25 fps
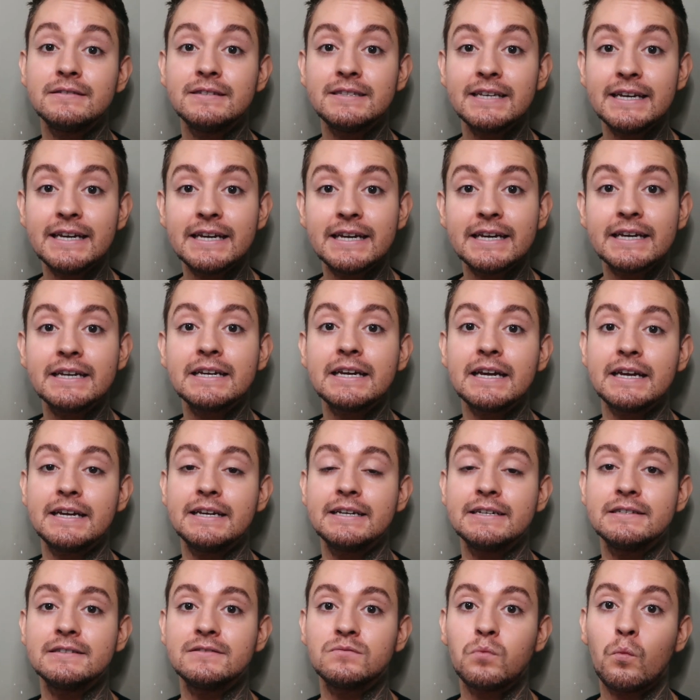Zinc
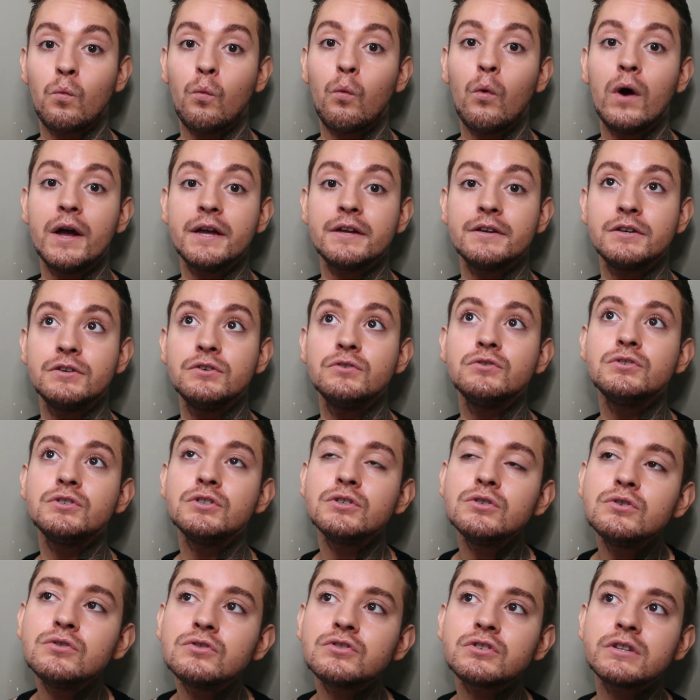is what you
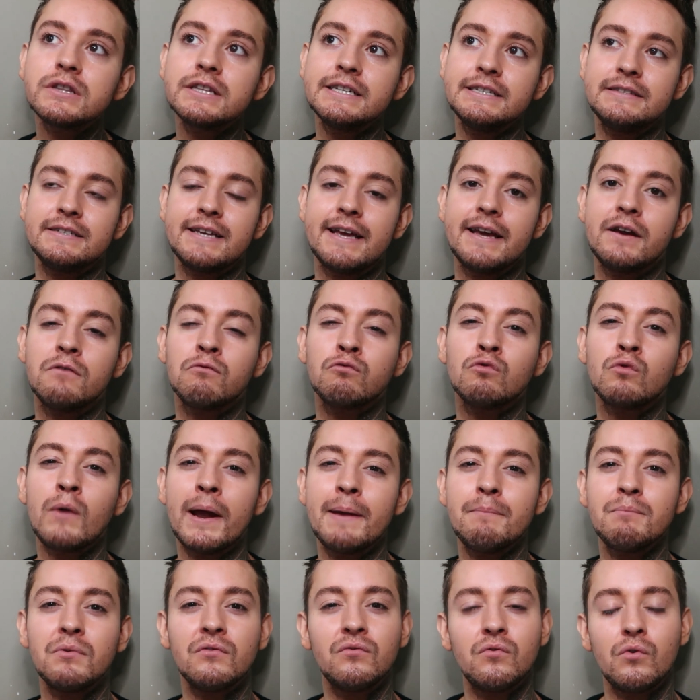usually take
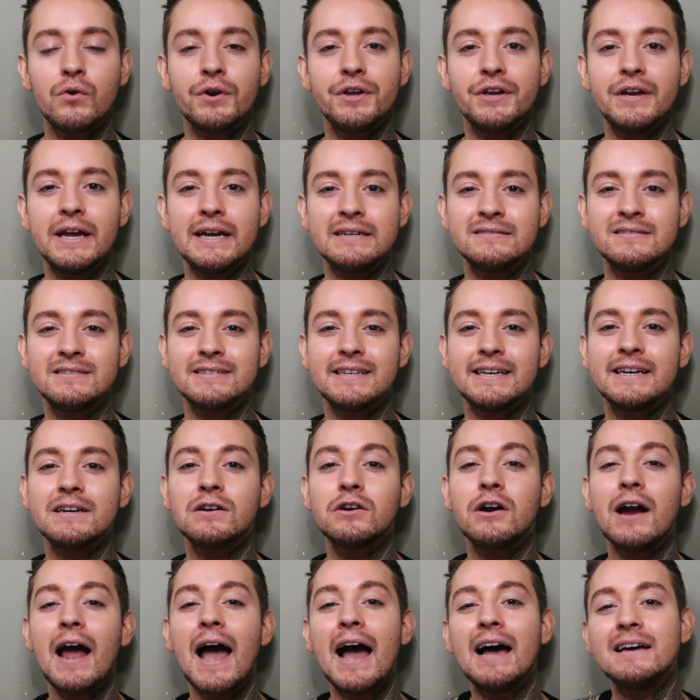right before you get
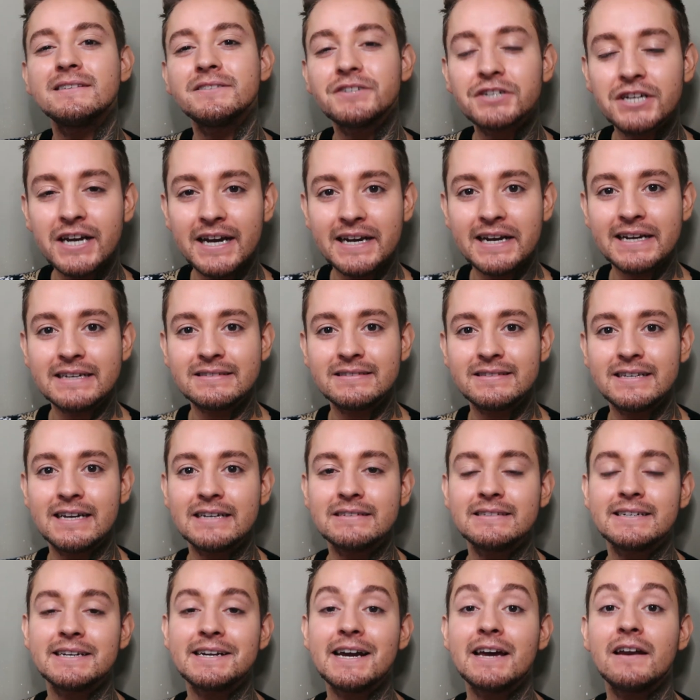sick or as you're getting
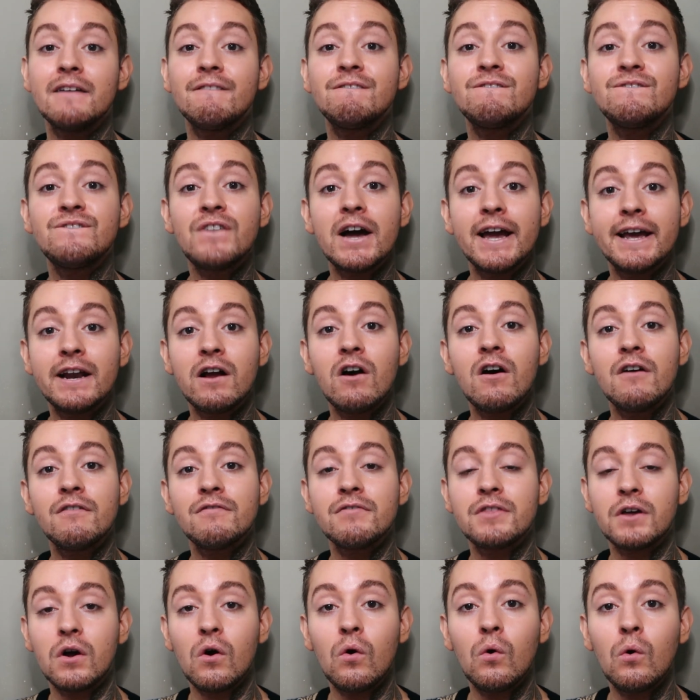sick to kind of fight off
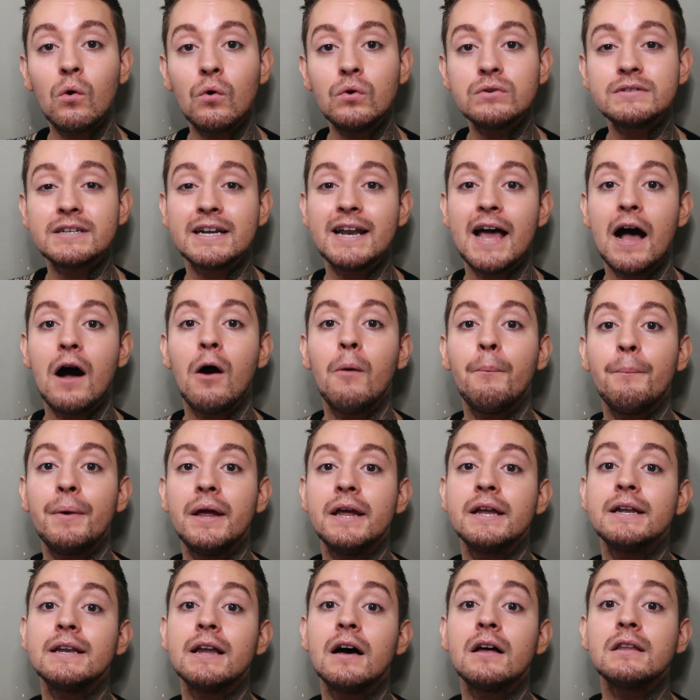the cold and help
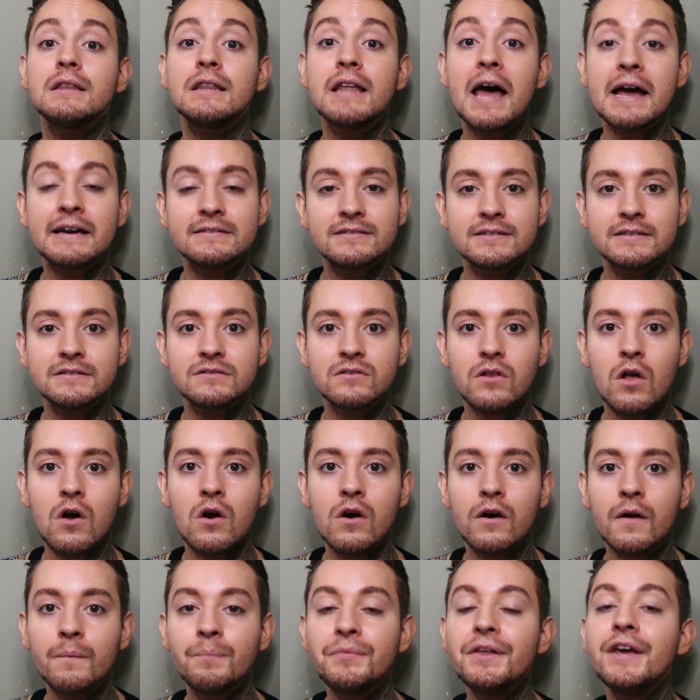it not last as
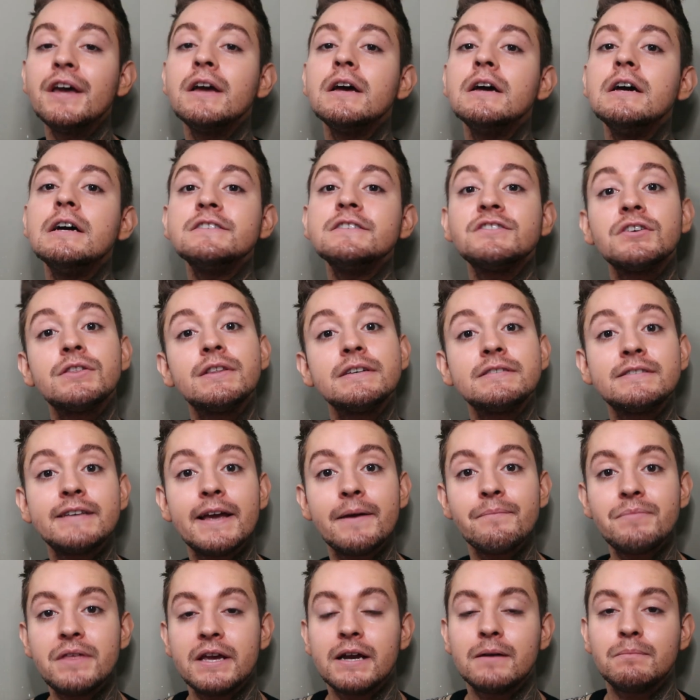long. So the
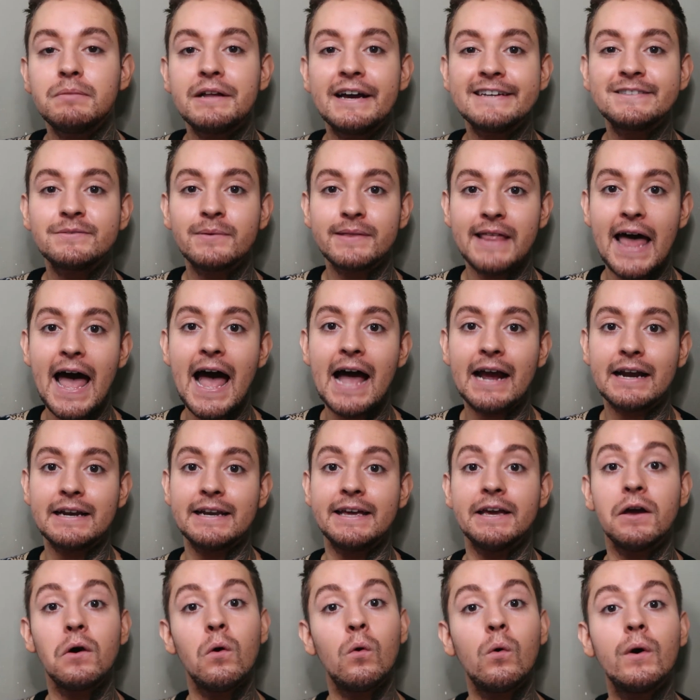same thing applies with
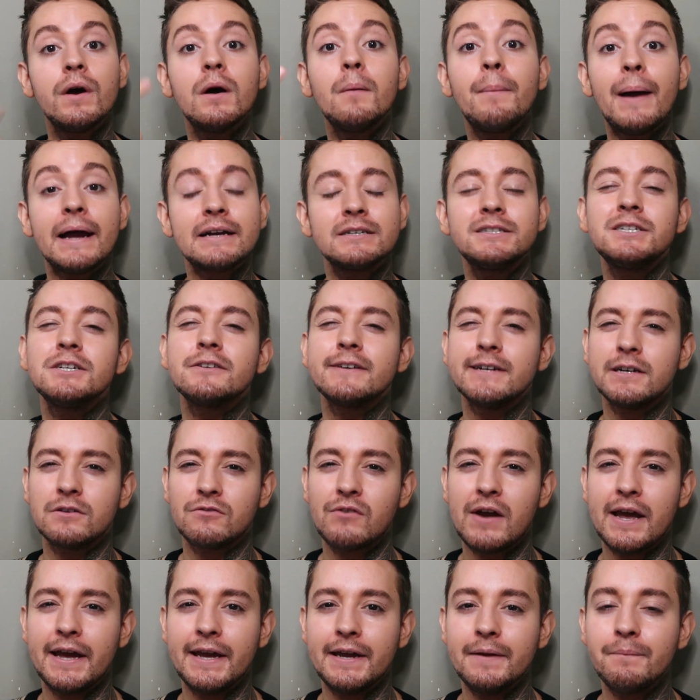acne, oil bacteria,
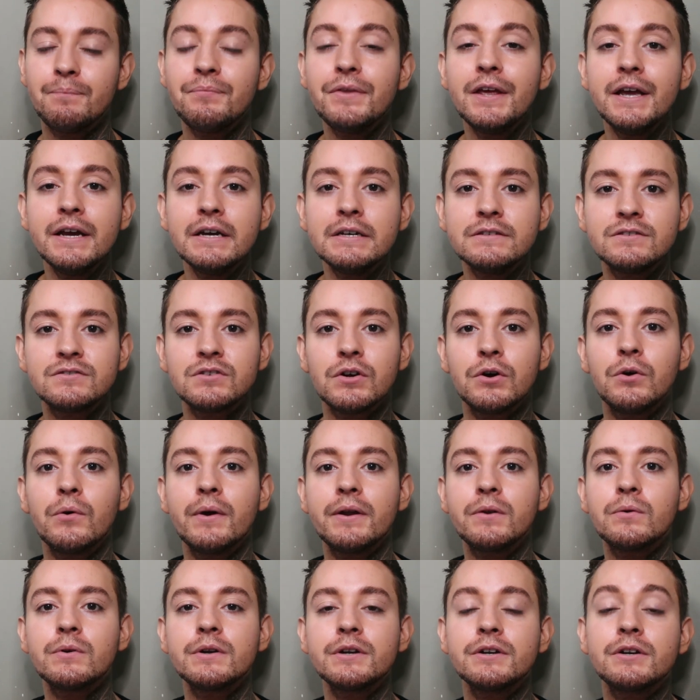right?
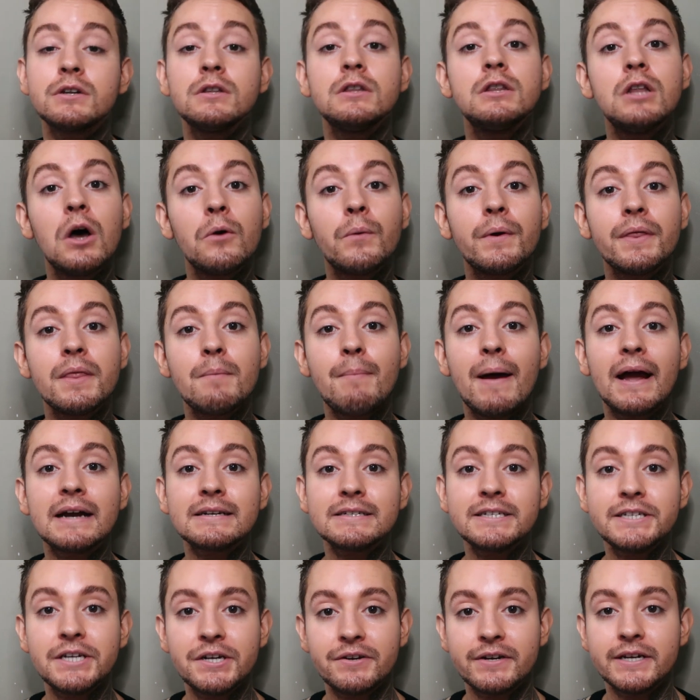So in order to lower the
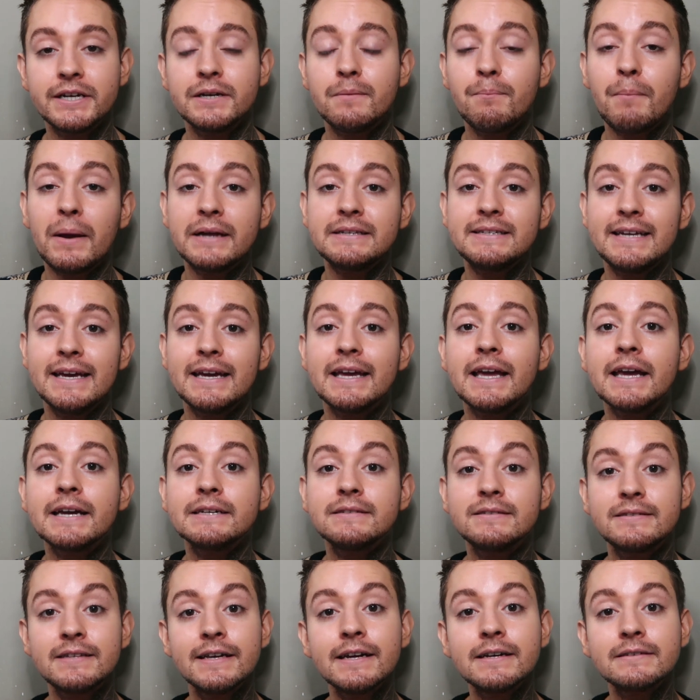bacteria, by
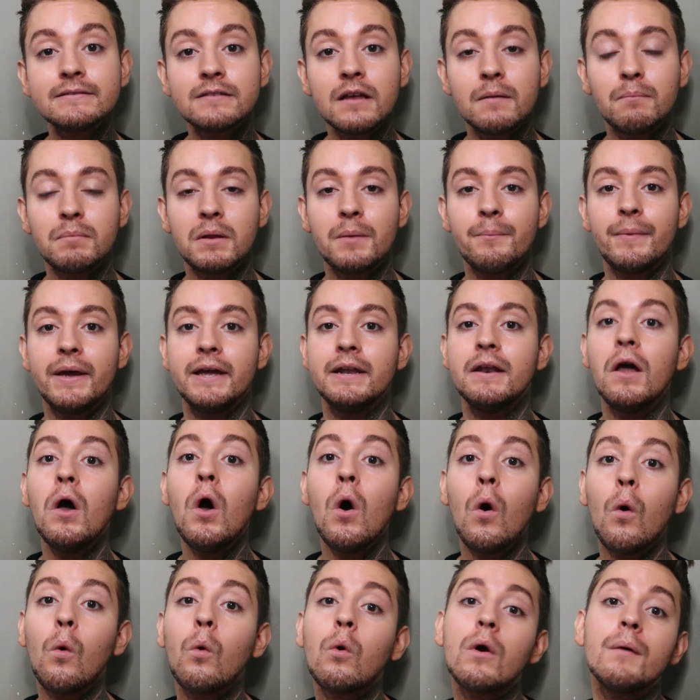taking a zinc supplement
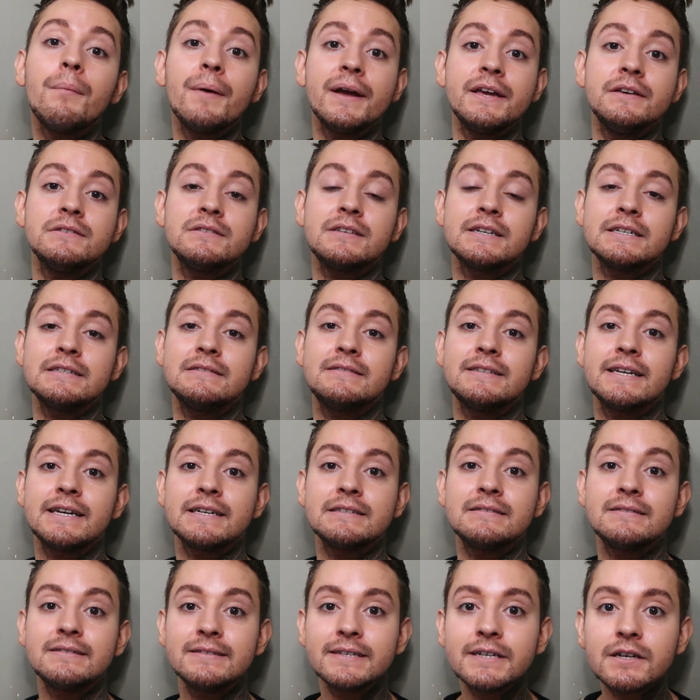or by using a
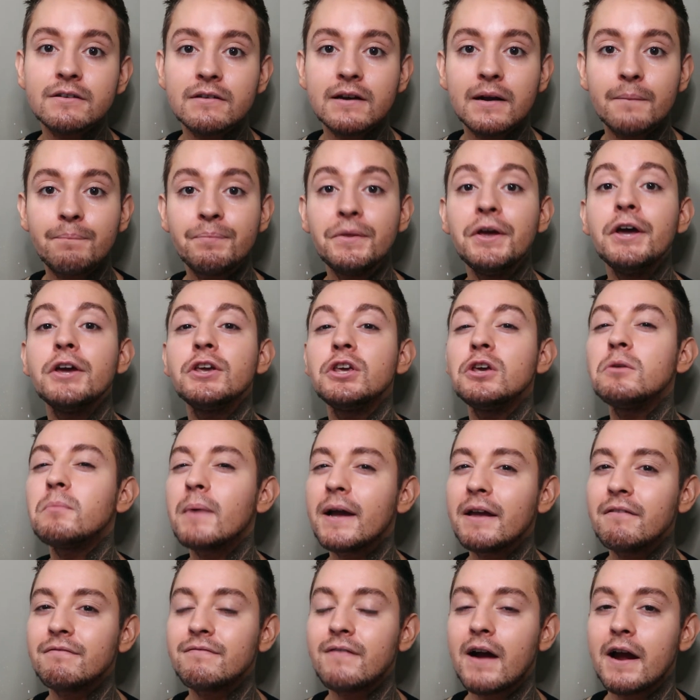zinc serum, you
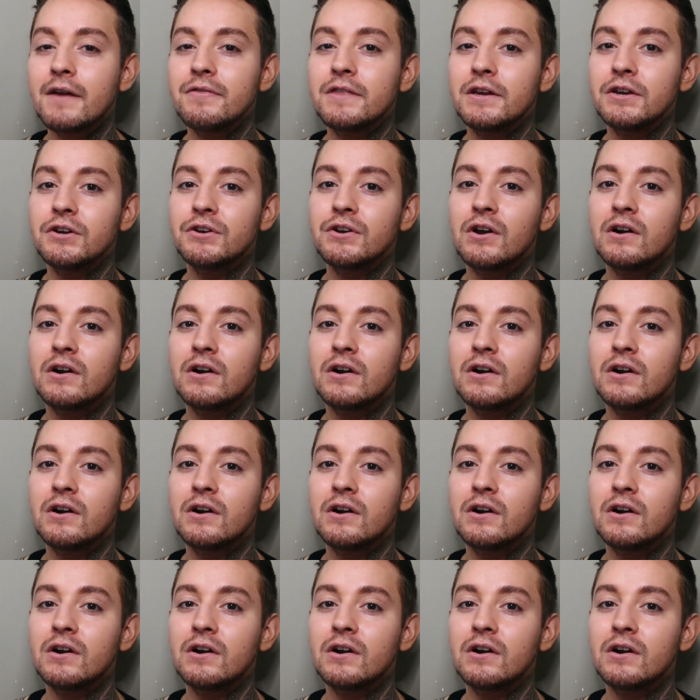might find that